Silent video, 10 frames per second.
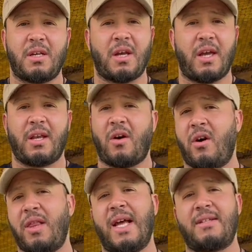and
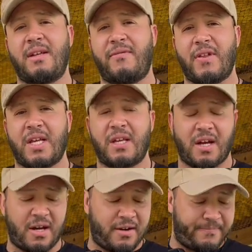all that stuff, like
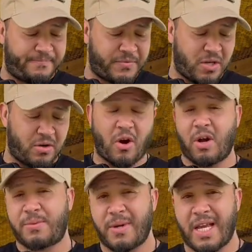
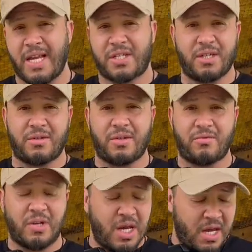cost mitigation,
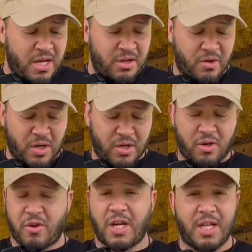and you
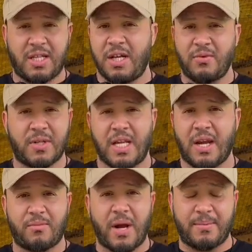can continuously
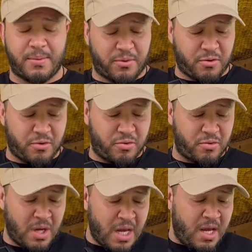get reps through,
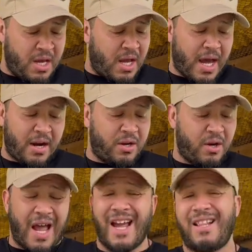I don't
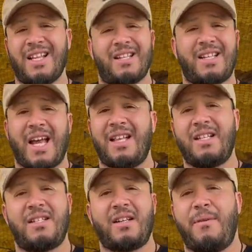know, endless
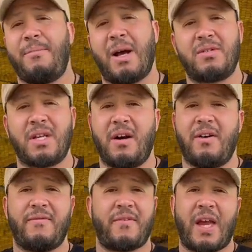amounts
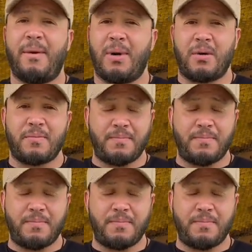of ammo.